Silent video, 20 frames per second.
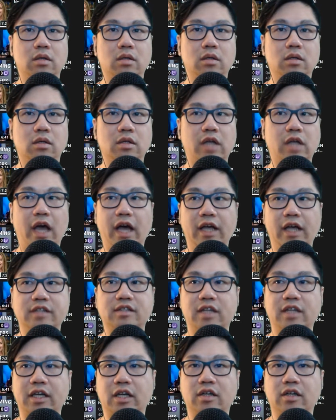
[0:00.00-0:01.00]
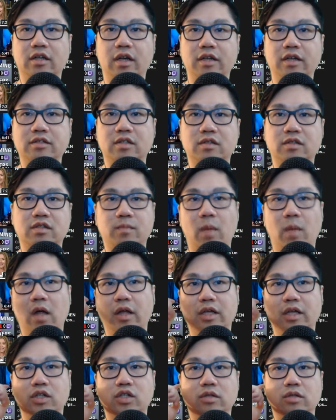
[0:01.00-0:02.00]
yeah, it's like it's a small
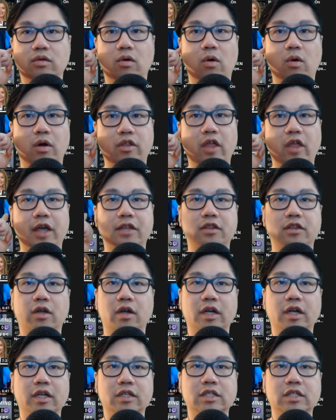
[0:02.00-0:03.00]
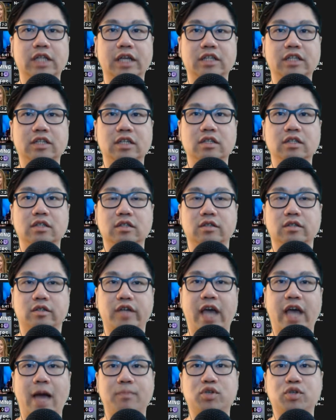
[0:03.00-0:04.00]
issue, or like they didn't
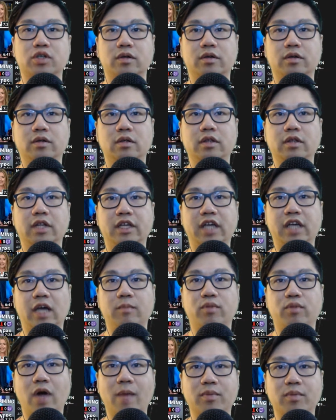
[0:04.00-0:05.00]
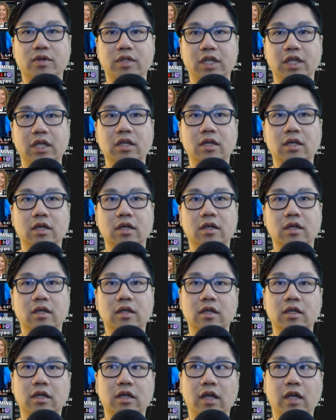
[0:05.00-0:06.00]
capture the game properly,
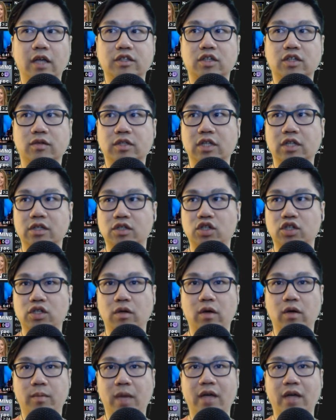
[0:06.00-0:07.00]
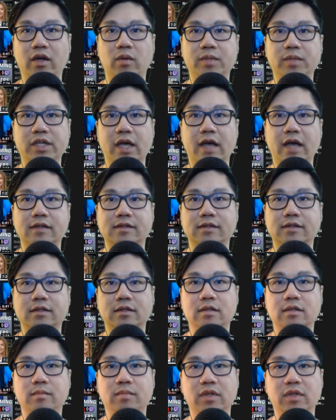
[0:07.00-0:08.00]
and so it doesn't show up on OBS,
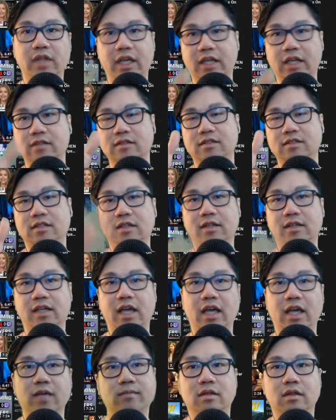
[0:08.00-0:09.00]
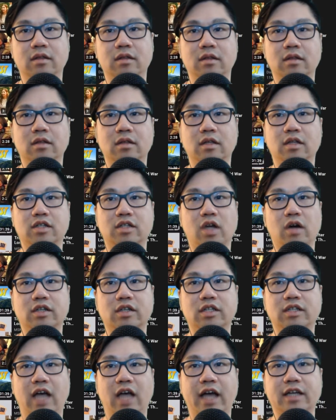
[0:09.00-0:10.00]
but they can see the game. It's hard
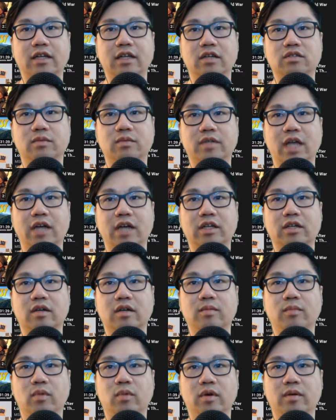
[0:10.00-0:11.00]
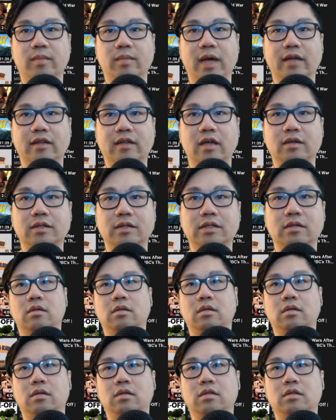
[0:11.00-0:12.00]
to diagnose without hearing more about those.
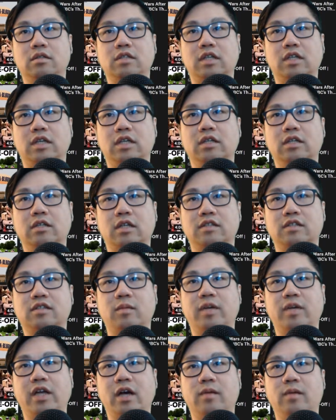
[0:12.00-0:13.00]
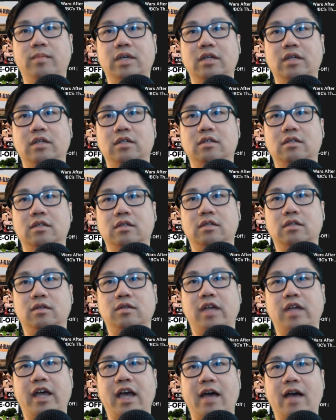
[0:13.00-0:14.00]
So can someone help me? Do
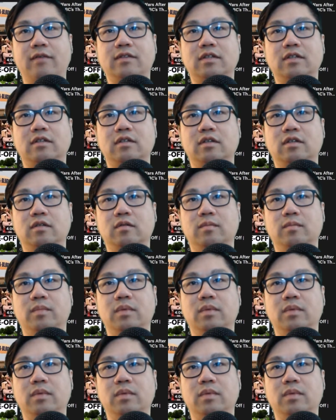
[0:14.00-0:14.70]
they have to